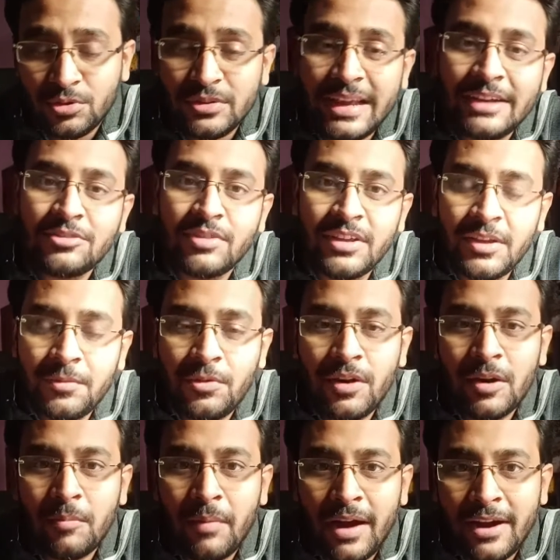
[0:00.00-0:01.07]
So that's why if
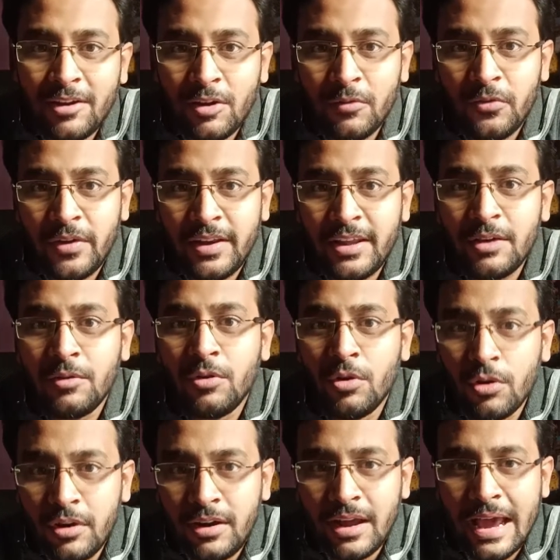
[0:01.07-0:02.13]
you are a part of very
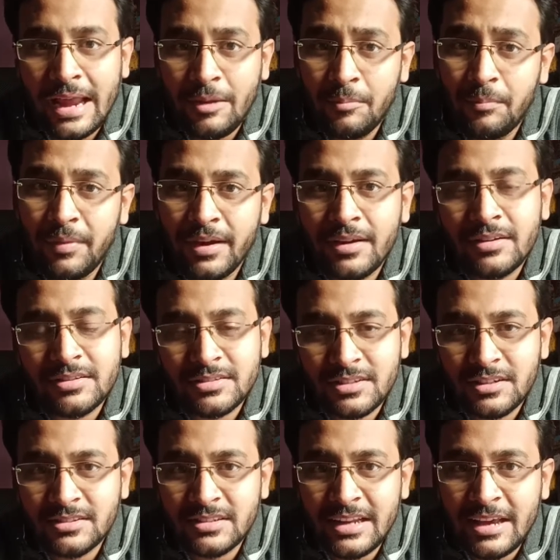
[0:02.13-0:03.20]
good and big
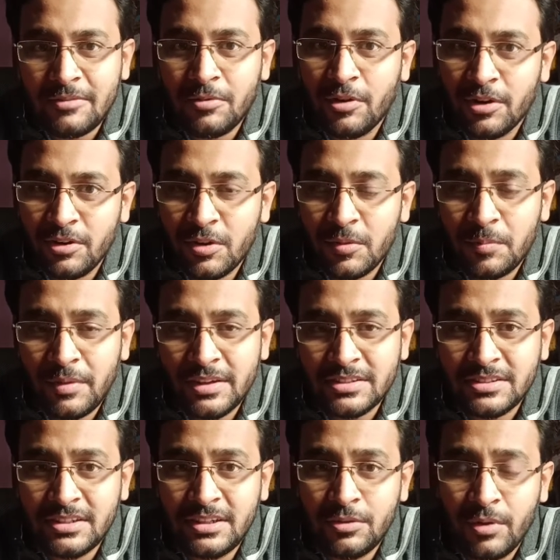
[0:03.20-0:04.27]
research lab for your
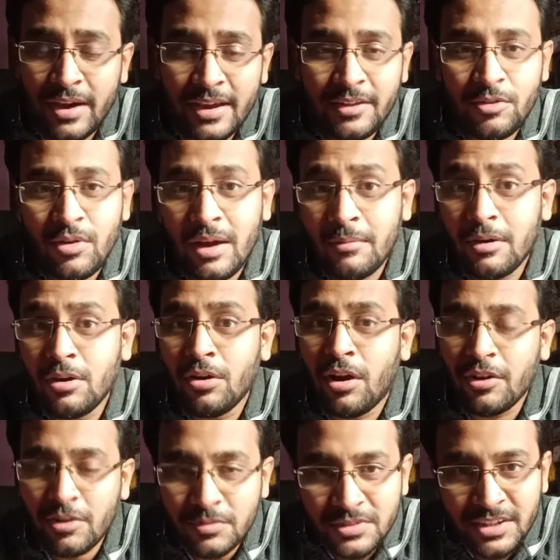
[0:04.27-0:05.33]
PhD, where you have a
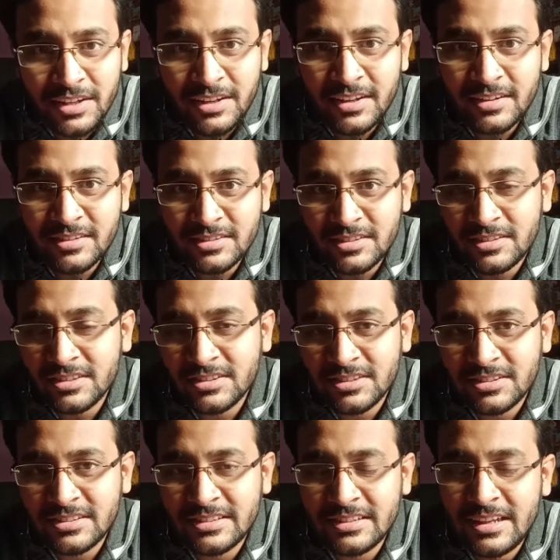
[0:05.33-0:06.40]
lot of senior
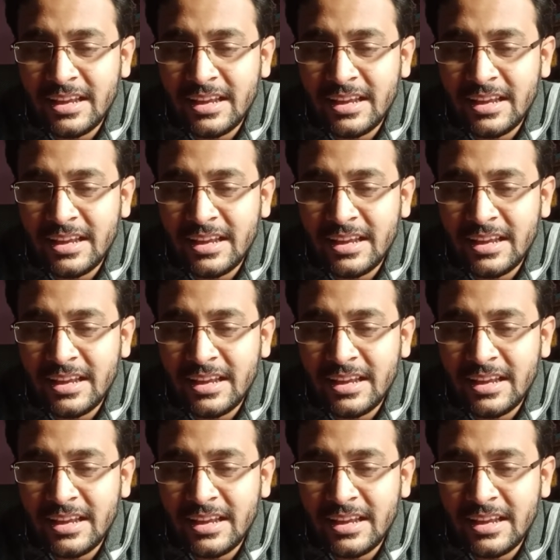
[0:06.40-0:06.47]
researchers